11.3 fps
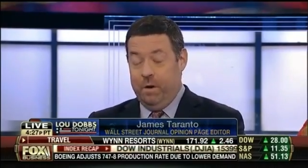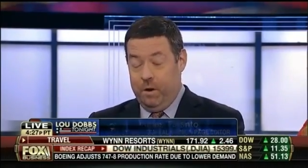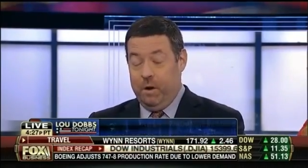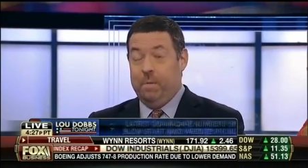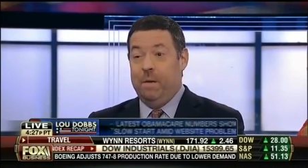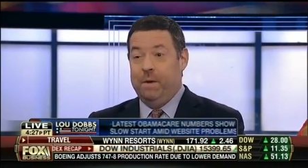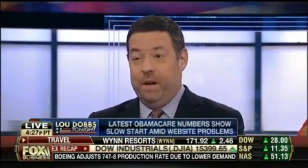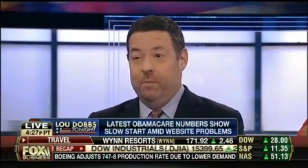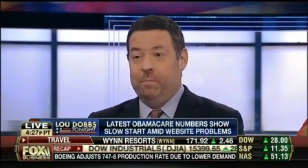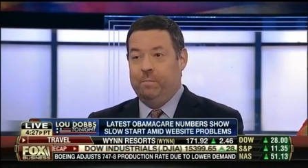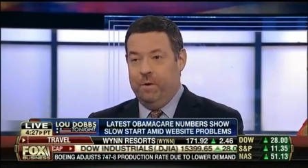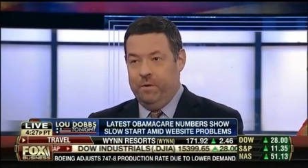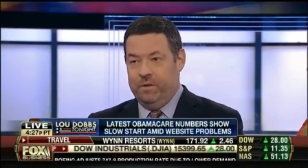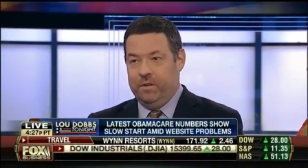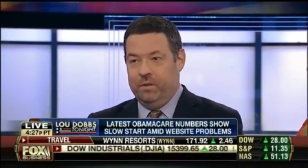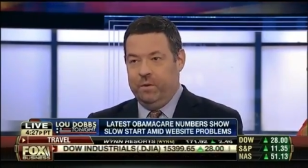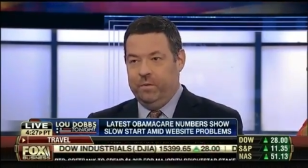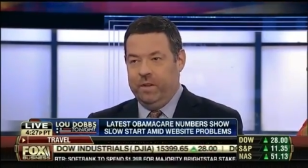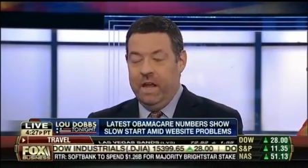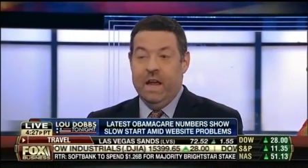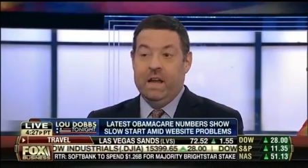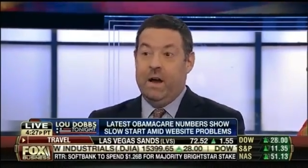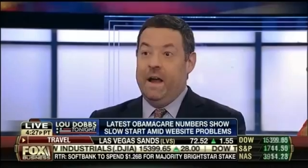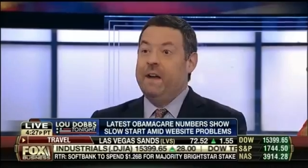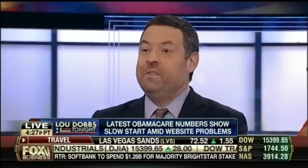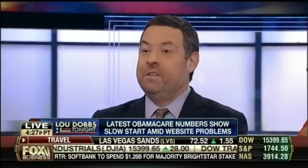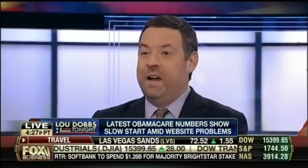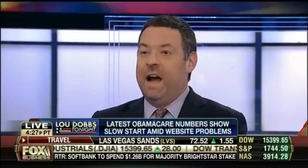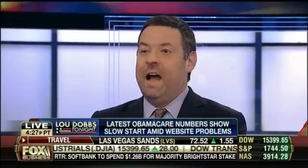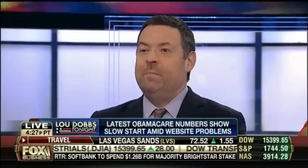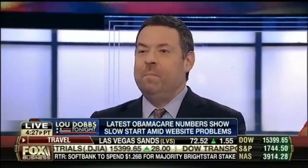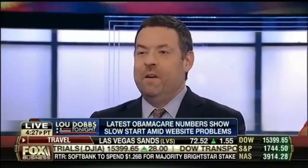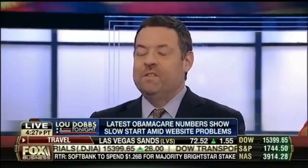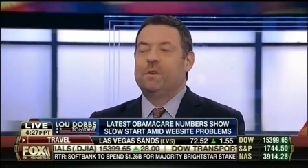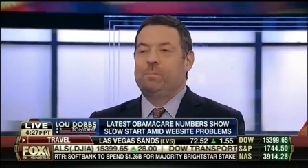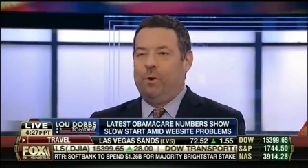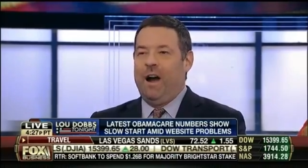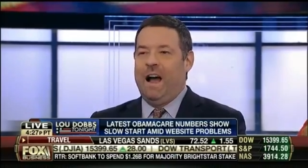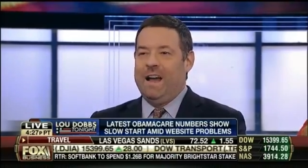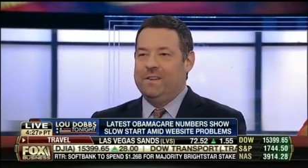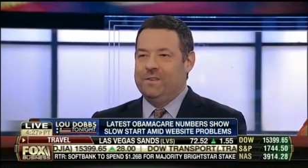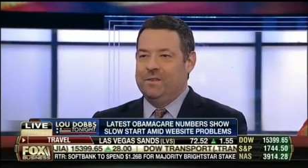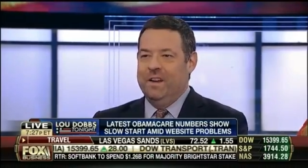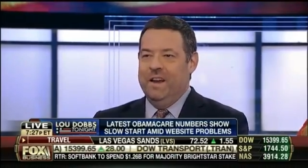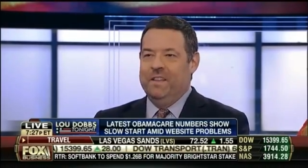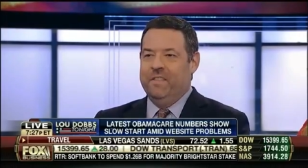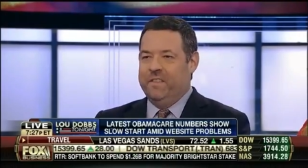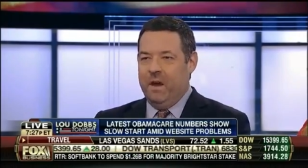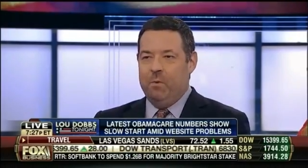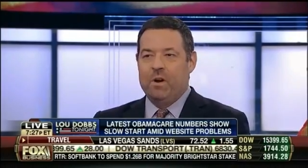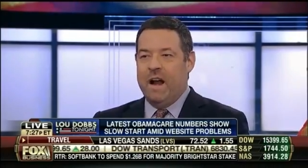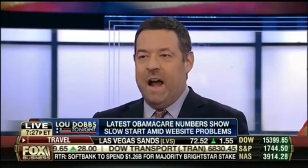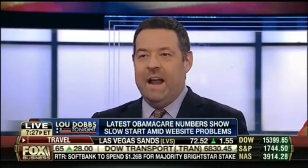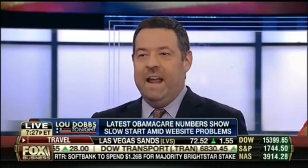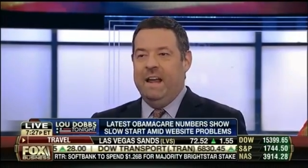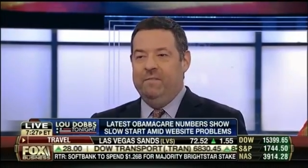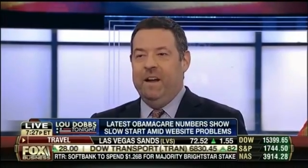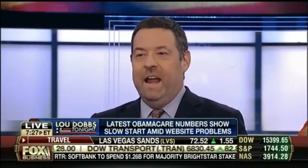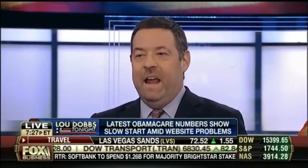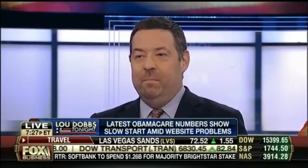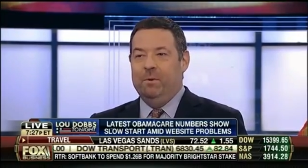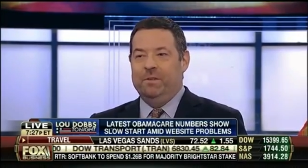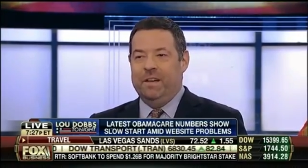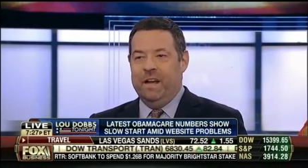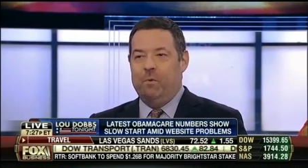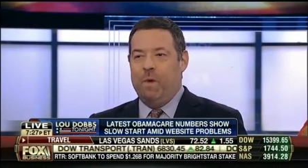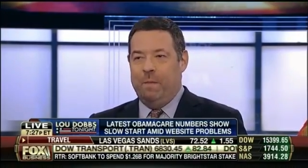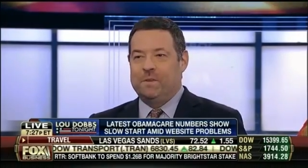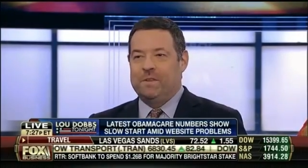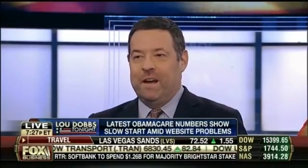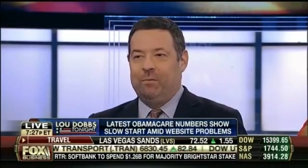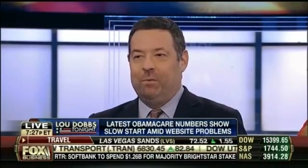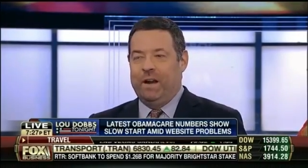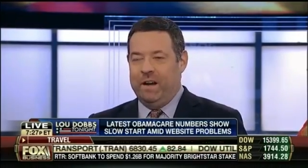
Obamacare proponents agreed with. Now, I have to say, I'm surprised that they were not even able to get a website running